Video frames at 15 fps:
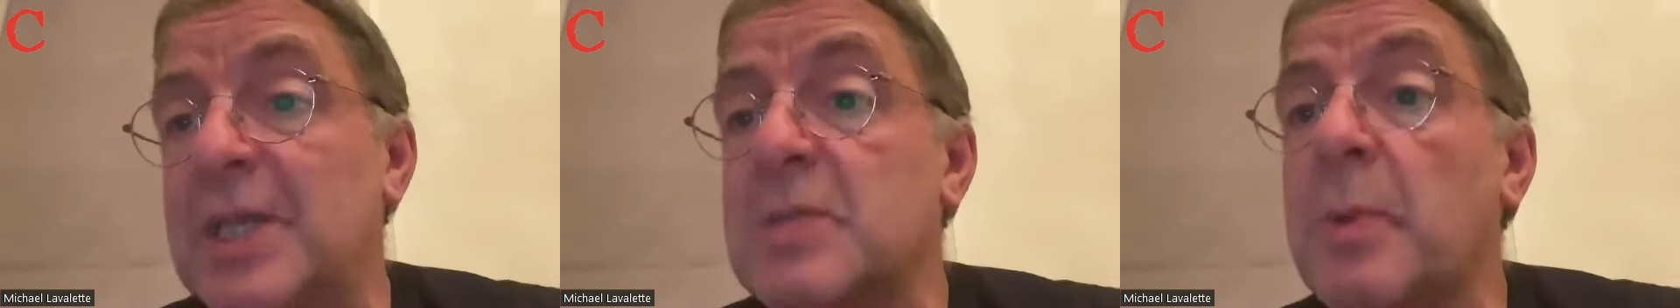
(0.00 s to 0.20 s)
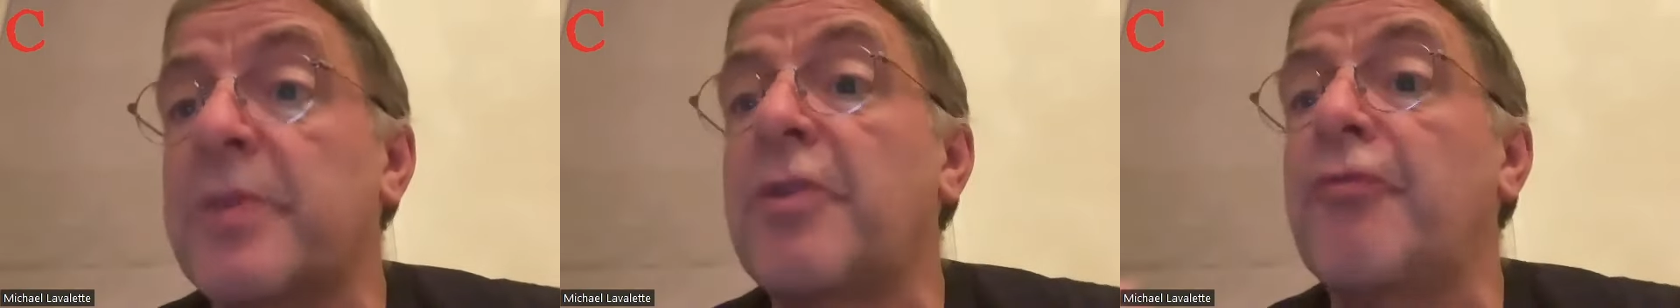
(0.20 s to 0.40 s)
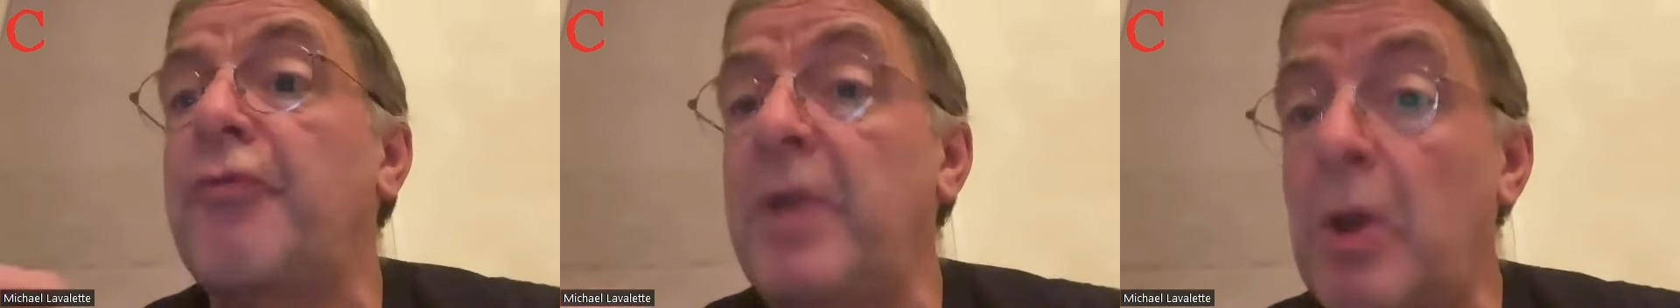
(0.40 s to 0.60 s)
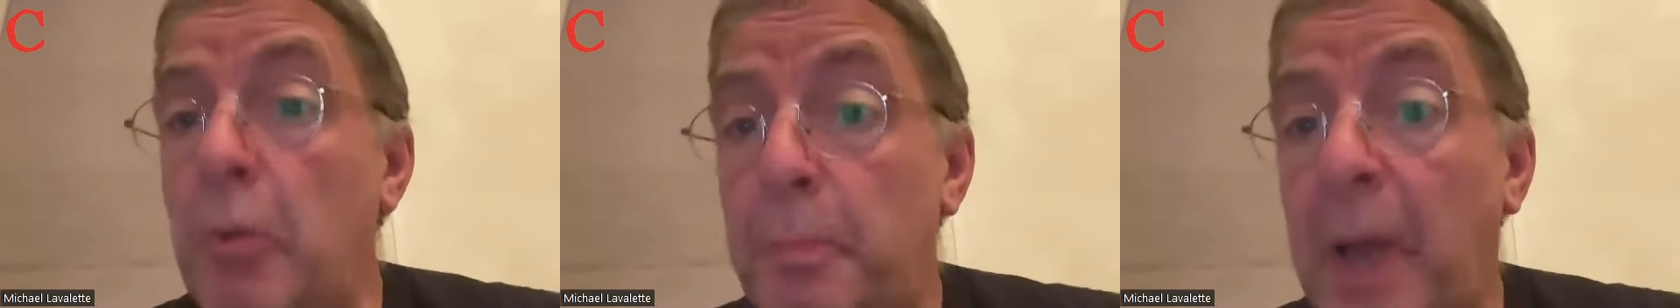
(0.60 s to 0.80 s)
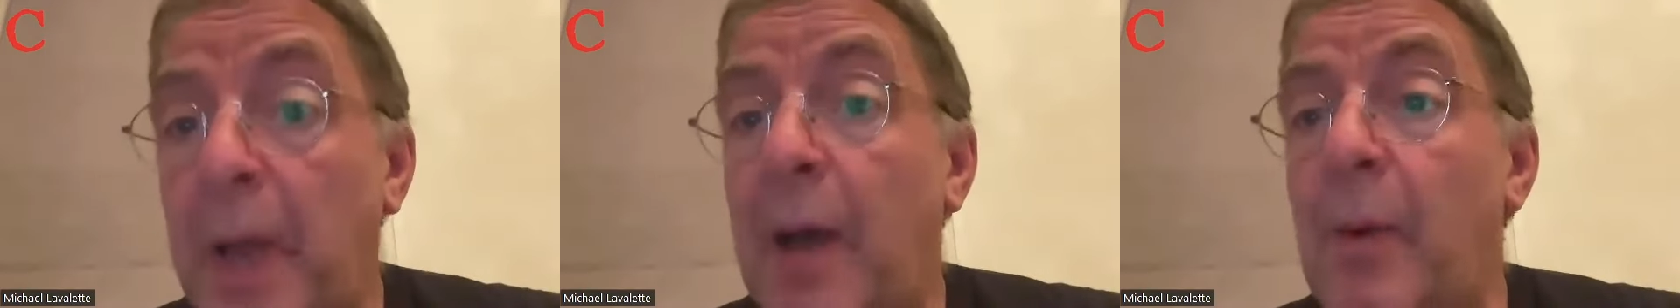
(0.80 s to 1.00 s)
is with the real
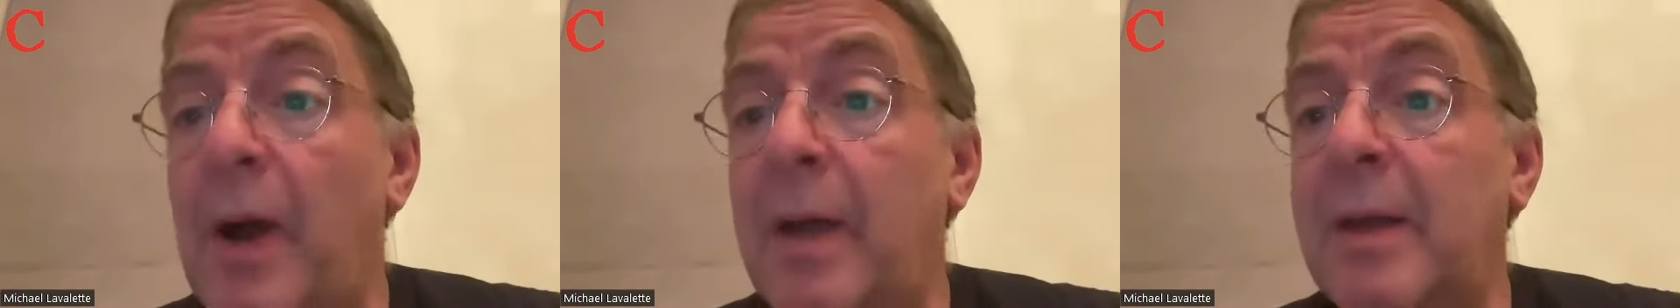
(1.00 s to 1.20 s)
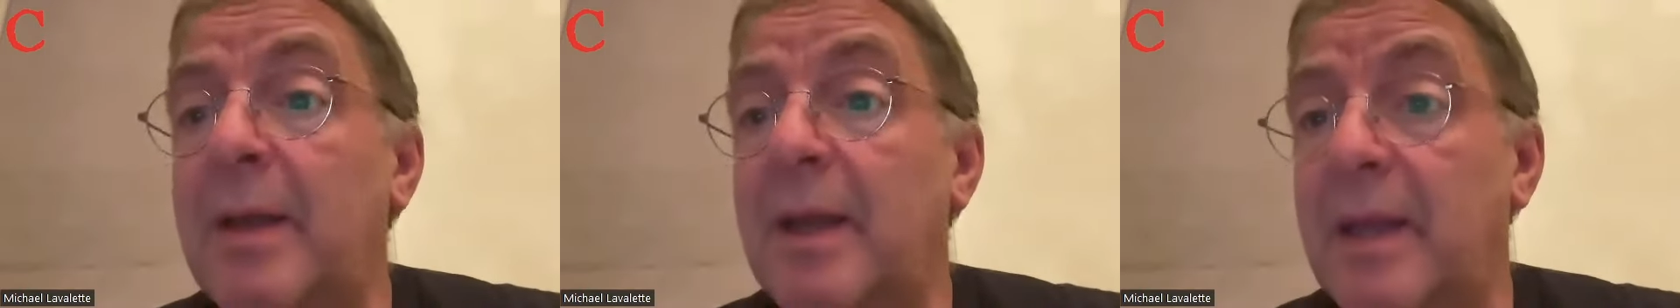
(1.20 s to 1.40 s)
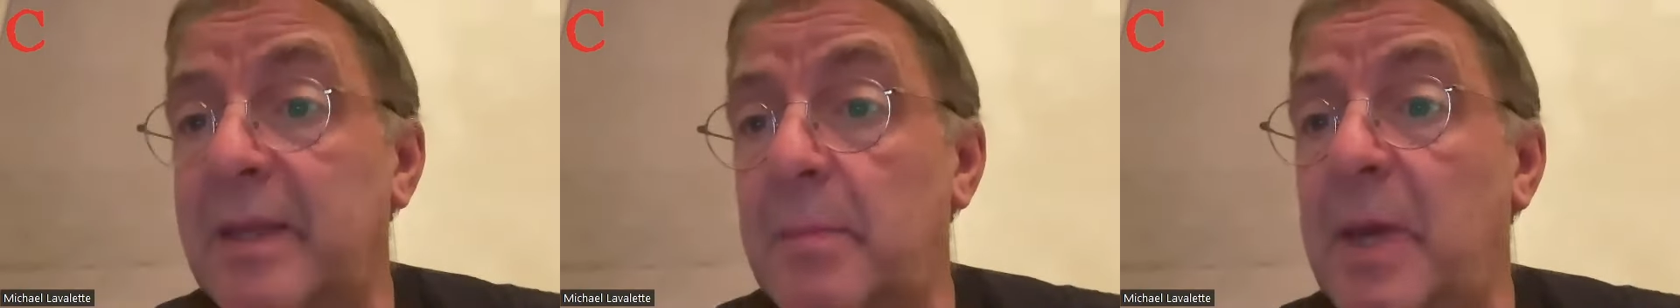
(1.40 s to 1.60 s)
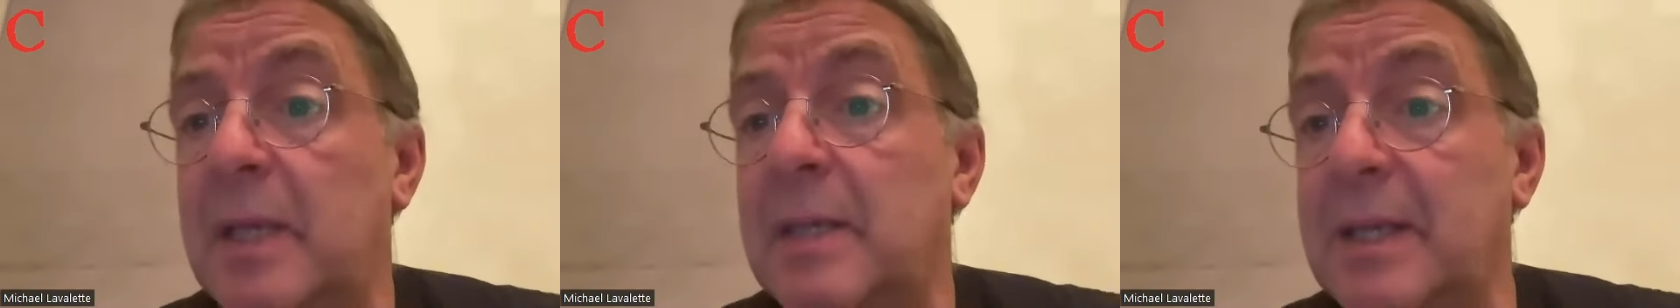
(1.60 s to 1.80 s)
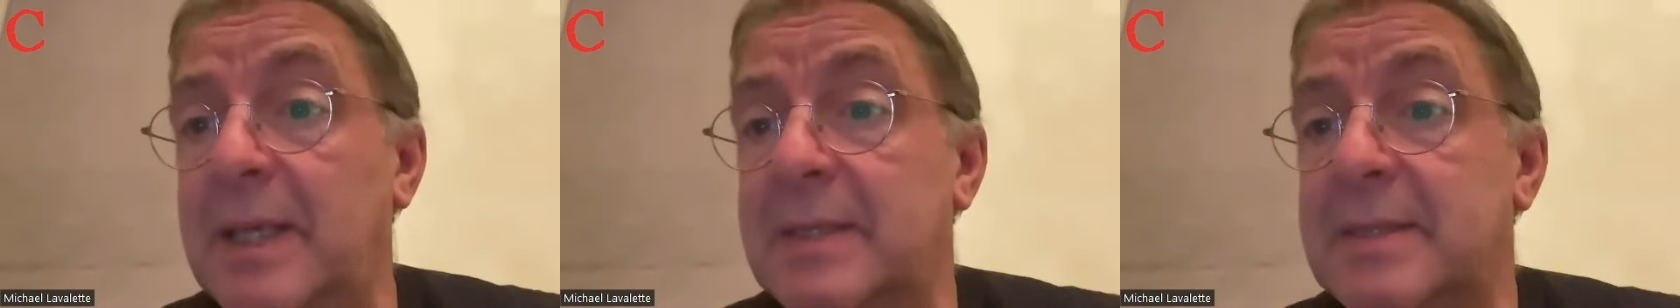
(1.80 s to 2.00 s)
power in the
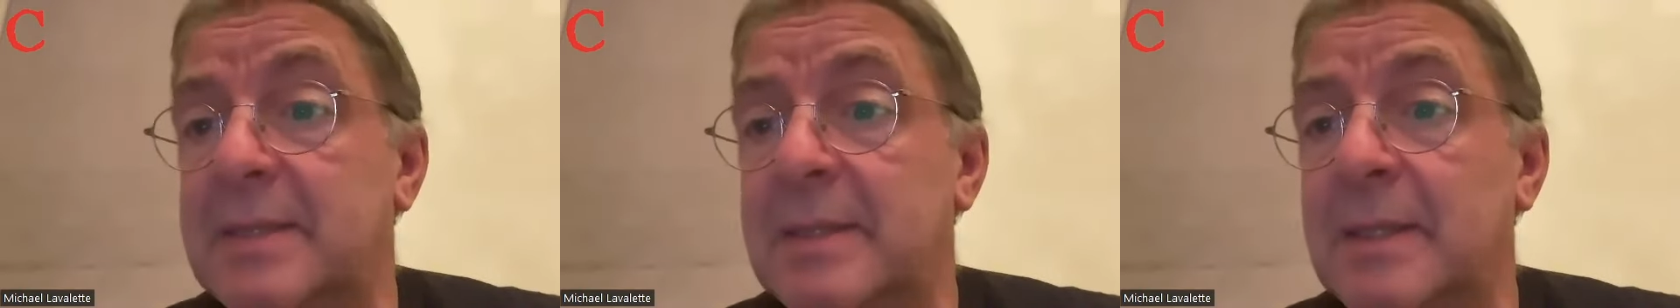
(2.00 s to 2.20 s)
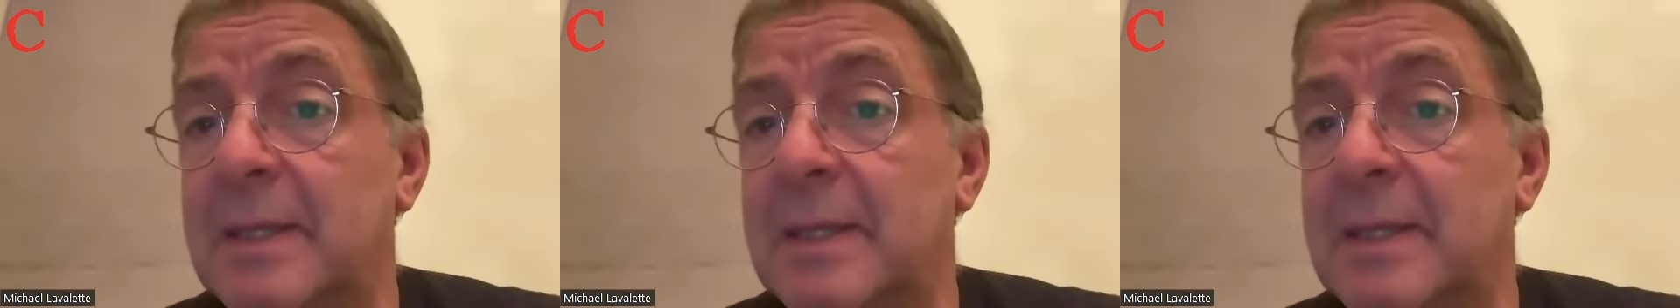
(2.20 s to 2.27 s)
Middle East.